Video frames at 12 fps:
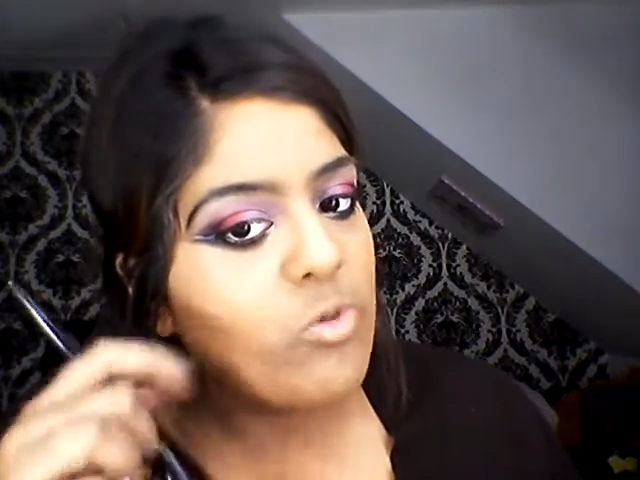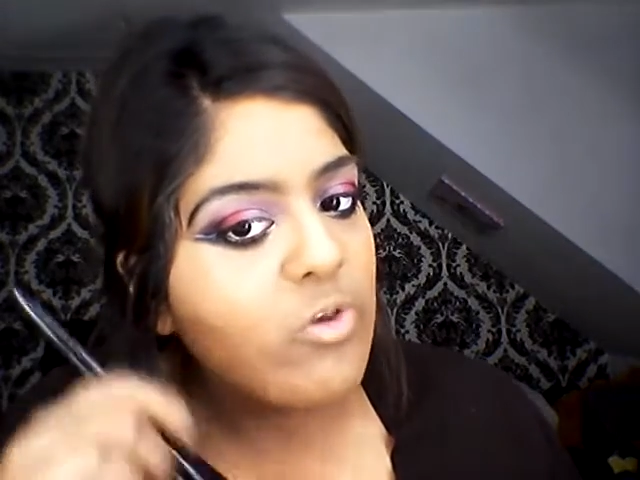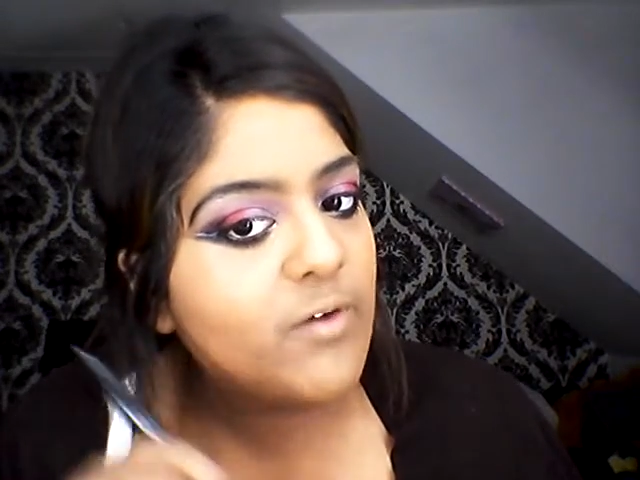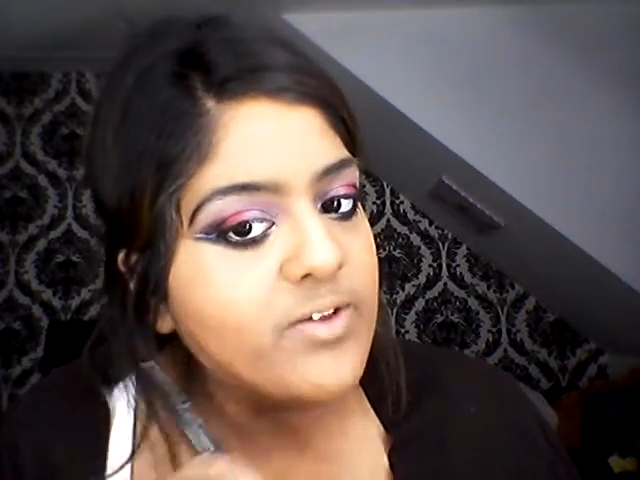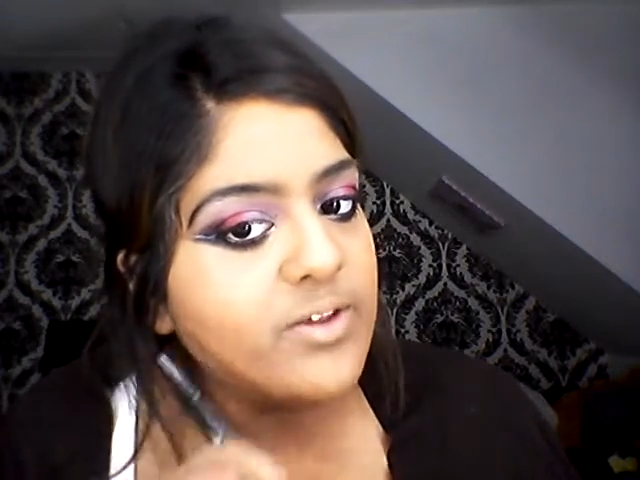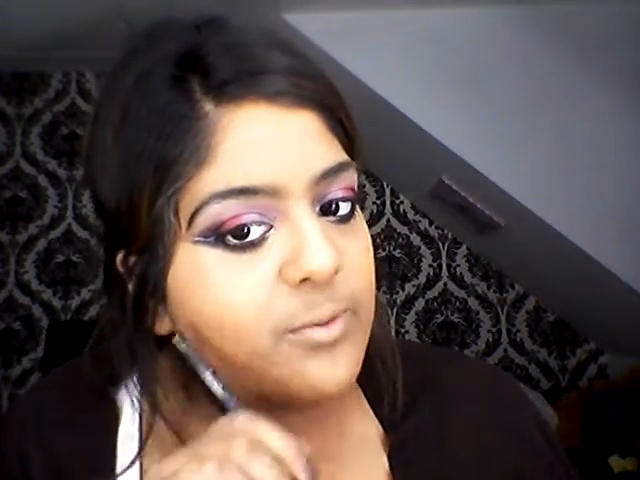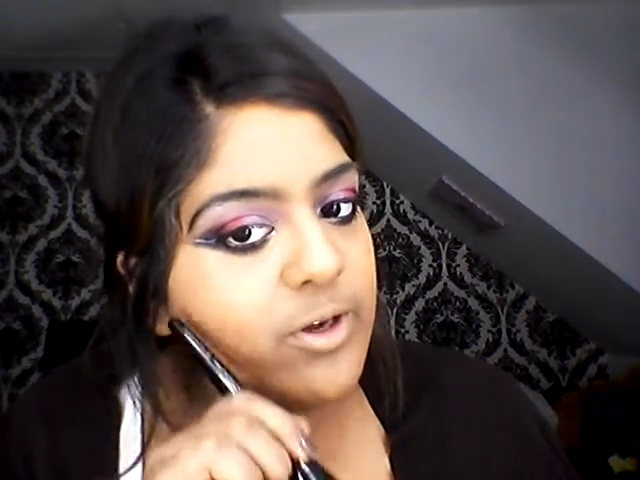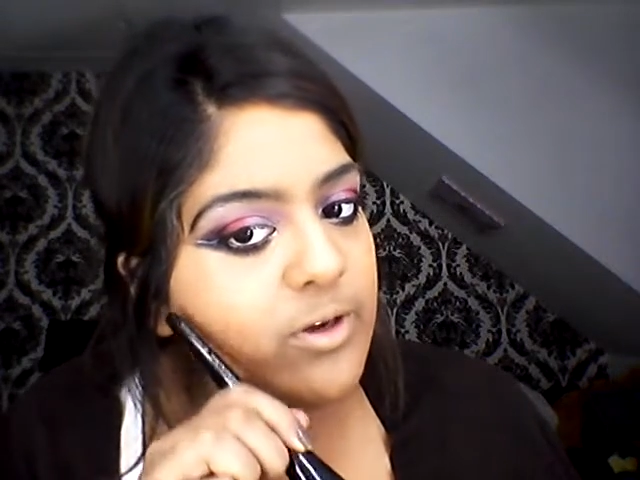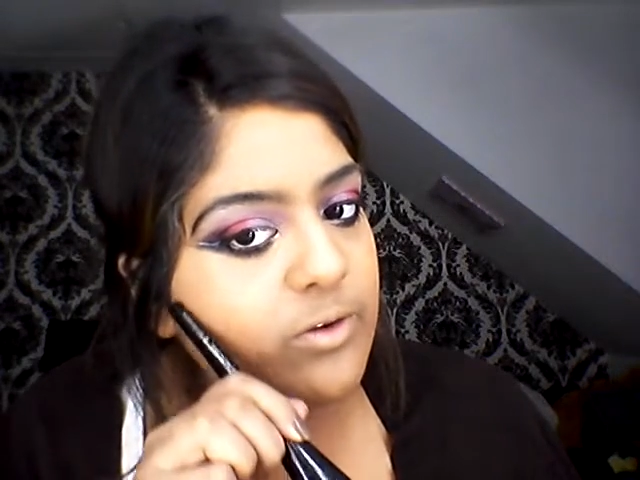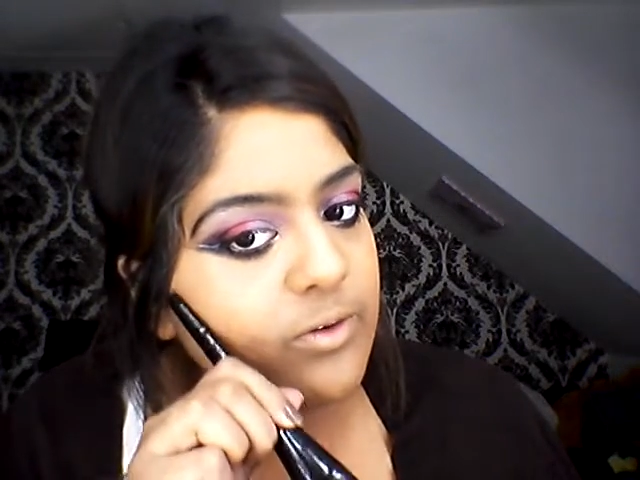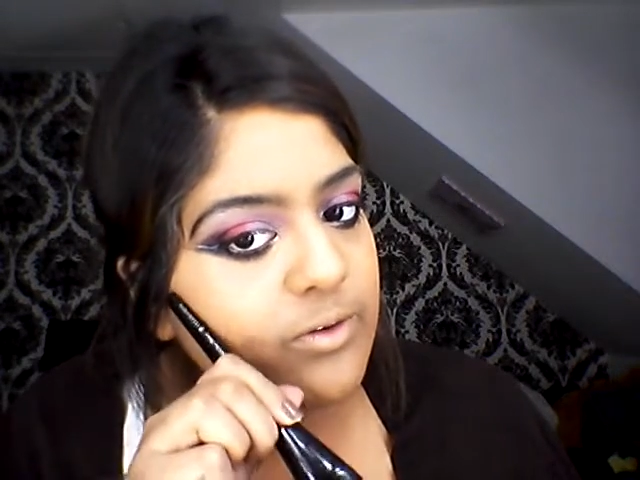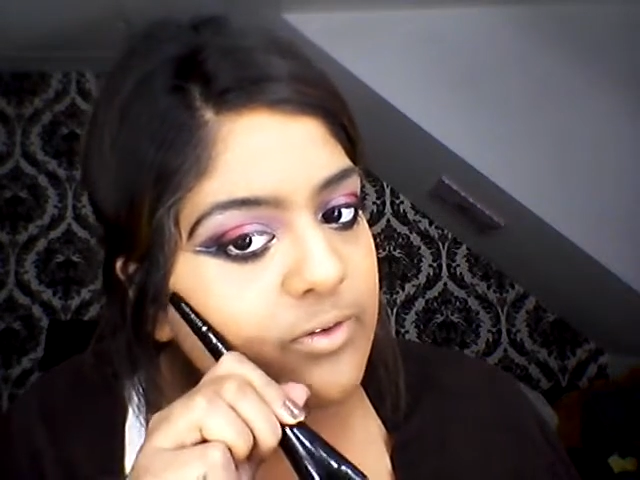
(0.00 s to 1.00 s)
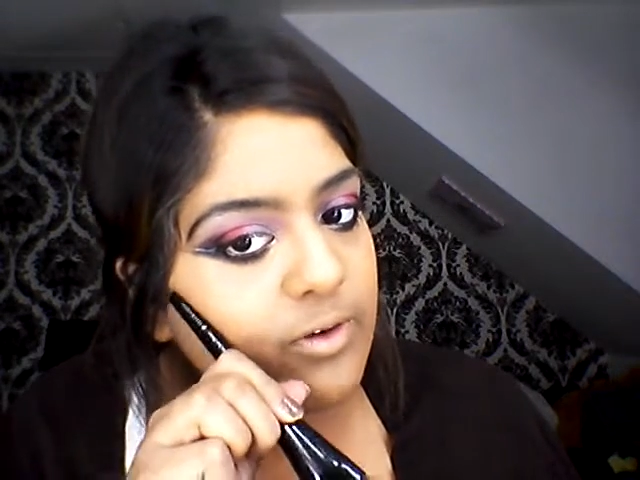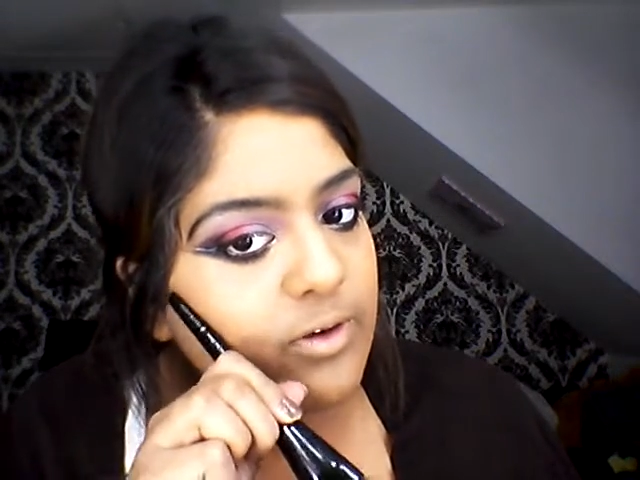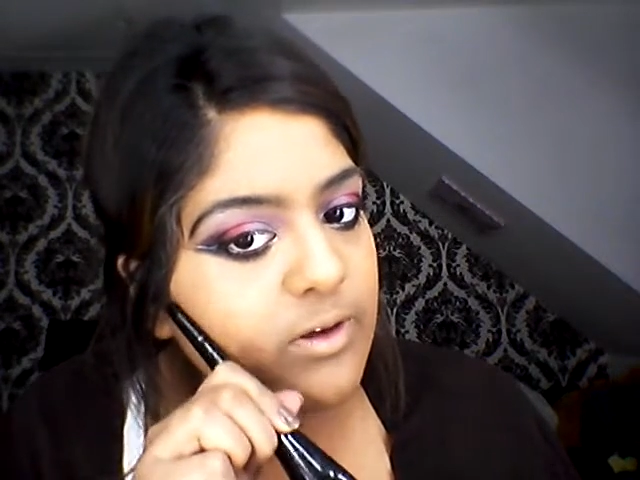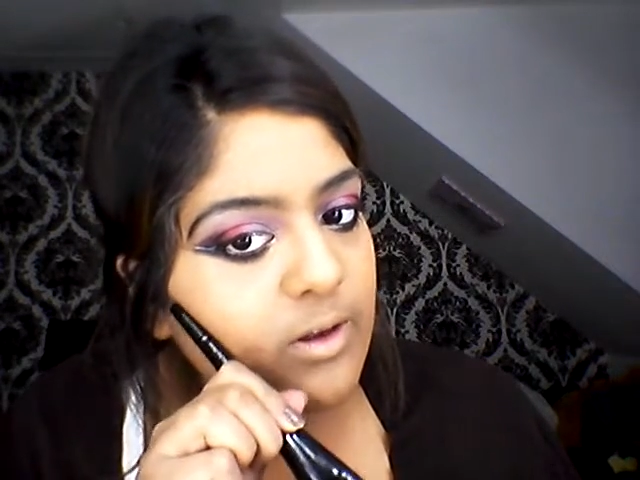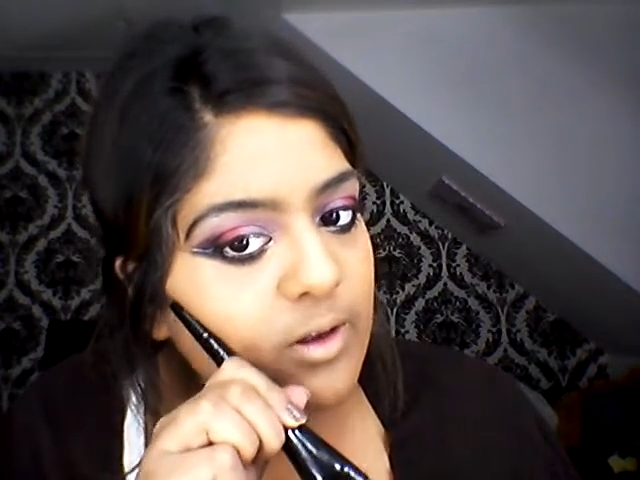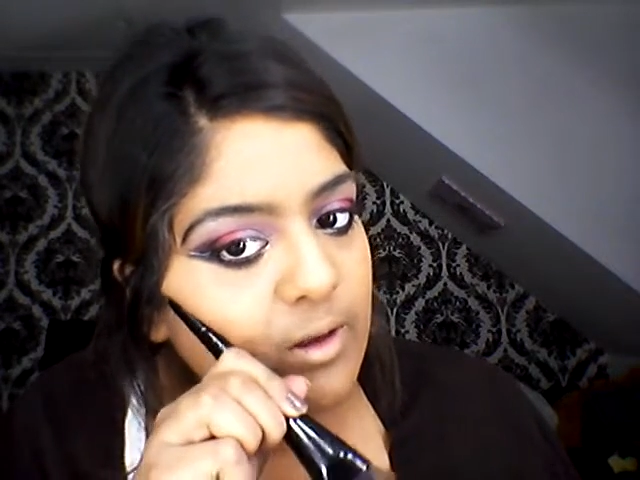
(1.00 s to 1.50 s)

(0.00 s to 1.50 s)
So obviously what you're going to do is you're going to